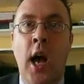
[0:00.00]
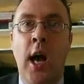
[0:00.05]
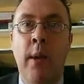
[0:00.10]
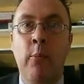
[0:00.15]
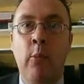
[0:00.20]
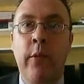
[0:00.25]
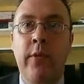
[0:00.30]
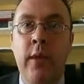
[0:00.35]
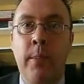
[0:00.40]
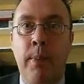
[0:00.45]

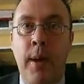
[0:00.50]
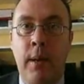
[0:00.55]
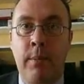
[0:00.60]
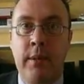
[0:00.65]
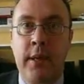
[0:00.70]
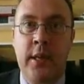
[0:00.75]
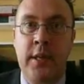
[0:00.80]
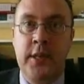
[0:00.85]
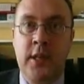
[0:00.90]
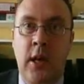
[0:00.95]
with the
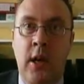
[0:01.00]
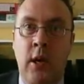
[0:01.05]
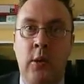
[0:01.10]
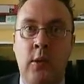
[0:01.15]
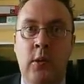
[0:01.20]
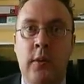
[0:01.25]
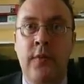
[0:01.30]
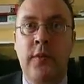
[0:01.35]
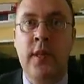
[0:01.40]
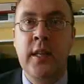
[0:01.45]
public as a
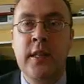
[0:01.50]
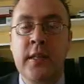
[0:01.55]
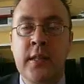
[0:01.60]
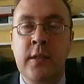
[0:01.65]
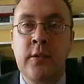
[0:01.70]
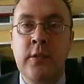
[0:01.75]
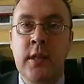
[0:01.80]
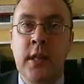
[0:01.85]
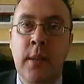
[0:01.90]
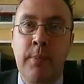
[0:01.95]
whole, for the
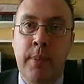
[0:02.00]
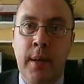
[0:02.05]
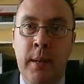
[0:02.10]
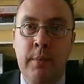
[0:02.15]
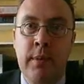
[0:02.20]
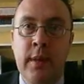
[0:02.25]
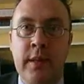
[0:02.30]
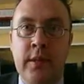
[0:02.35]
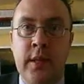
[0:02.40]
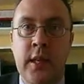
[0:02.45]
issues that the
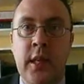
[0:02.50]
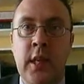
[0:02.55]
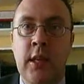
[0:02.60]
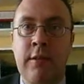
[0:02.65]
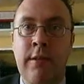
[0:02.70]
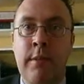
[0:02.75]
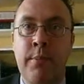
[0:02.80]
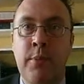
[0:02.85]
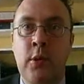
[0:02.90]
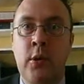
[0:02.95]
public think are
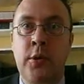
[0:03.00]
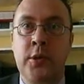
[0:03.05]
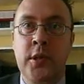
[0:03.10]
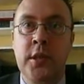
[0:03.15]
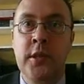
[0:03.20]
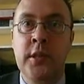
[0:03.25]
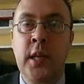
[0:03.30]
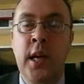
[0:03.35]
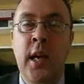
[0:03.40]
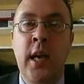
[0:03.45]

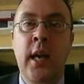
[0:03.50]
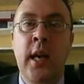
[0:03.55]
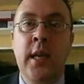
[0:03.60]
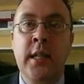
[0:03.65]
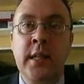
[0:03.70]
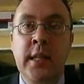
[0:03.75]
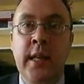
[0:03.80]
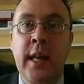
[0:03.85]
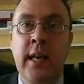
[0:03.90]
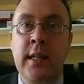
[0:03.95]
important,
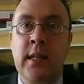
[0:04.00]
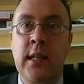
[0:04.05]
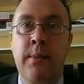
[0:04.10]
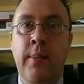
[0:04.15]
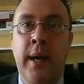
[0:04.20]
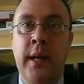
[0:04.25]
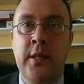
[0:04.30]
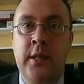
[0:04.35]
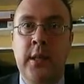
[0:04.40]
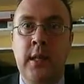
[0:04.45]
to get
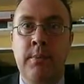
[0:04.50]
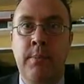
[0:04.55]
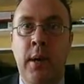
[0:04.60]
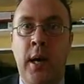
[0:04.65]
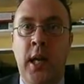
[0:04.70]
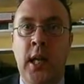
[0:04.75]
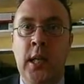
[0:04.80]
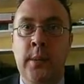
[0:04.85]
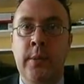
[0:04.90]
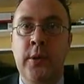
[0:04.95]
debated in
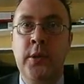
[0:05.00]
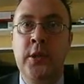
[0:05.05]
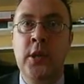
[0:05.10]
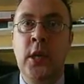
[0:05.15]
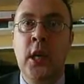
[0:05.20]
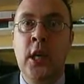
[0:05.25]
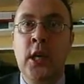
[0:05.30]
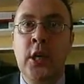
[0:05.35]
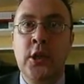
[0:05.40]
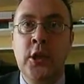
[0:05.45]
Parliament,
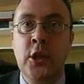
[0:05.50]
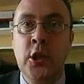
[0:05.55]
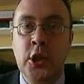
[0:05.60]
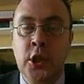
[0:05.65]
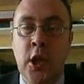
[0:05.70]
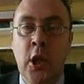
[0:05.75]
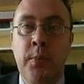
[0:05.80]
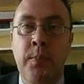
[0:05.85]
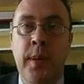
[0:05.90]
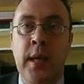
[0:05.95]
to
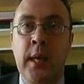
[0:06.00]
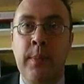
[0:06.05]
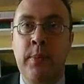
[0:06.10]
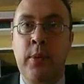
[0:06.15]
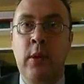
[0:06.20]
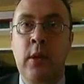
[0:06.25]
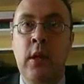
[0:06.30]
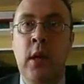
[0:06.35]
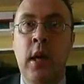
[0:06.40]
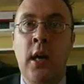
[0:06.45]
show
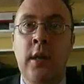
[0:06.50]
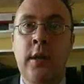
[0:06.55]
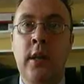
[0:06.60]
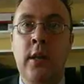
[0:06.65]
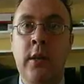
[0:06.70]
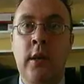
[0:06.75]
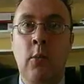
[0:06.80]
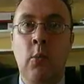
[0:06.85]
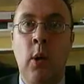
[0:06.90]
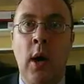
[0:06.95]
people
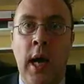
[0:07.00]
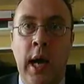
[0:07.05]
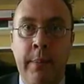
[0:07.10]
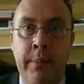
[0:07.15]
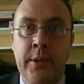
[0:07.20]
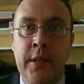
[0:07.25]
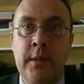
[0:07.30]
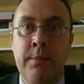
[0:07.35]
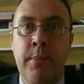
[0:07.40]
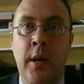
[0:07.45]
that what
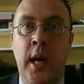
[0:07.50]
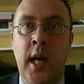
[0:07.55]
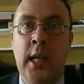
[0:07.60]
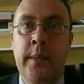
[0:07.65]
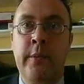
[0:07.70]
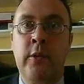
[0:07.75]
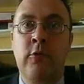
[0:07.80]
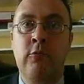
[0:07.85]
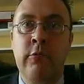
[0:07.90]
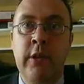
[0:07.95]
happens in
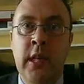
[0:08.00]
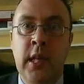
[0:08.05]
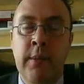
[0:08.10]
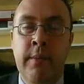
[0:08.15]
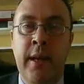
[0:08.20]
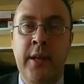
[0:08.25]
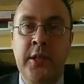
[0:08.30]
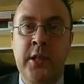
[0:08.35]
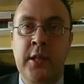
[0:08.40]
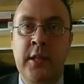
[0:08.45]
Parliament really
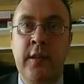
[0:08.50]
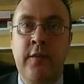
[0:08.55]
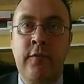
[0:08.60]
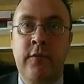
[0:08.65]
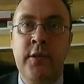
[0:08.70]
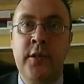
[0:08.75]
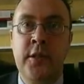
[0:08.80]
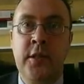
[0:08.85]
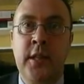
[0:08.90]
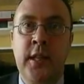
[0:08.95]
makes a
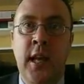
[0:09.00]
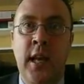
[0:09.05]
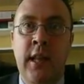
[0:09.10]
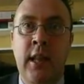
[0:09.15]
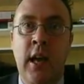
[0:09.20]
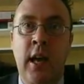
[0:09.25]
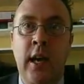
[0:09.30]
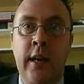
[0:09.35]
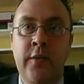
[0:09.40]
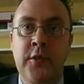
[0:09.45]
difference to their
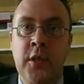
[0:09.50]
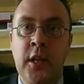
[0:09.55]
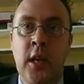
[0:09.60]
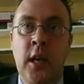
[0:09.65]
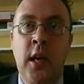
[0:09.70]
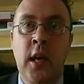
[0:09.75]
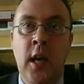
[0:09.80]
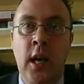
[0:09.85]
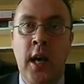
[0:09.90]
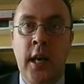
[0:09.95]
lives.
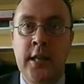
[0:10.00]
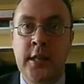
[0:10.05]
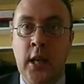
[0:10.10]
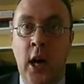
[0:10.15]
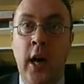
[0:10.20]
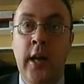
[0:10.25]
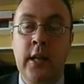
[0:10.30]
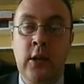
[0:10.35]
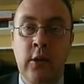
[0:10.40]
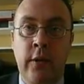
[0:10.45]
And so
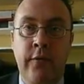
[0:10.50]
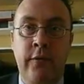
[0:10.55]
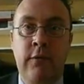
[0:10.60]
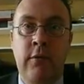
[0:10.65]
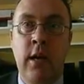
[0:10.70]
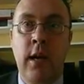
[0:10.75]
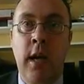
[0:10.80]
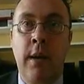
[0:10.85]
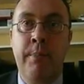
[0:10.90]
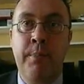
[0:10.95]
I'd look for
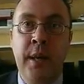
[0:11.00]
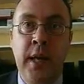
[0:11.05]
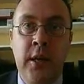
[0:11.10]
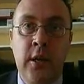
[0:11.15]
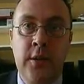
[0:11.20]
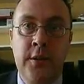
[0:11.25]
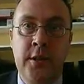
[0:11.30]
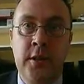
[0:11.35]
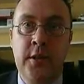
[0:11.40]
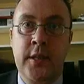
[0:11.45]
a big
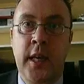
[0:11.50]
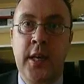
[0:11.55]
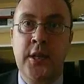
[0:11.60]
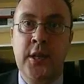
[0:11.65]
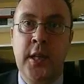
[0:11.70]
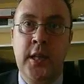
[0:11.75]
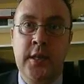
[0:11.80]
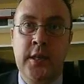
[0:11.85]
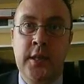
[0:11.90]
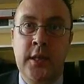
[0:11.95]
consultation
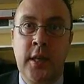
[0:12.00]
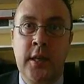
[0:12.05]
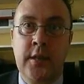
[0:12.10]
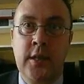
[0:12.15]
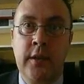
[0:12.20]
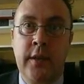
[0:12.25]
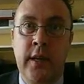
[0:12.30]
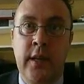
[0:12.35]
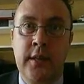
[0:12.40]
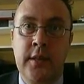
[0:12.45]
exercise
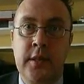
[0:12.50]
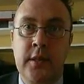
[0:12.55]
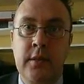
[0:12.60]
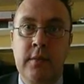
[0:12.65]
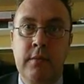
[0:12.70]
on that.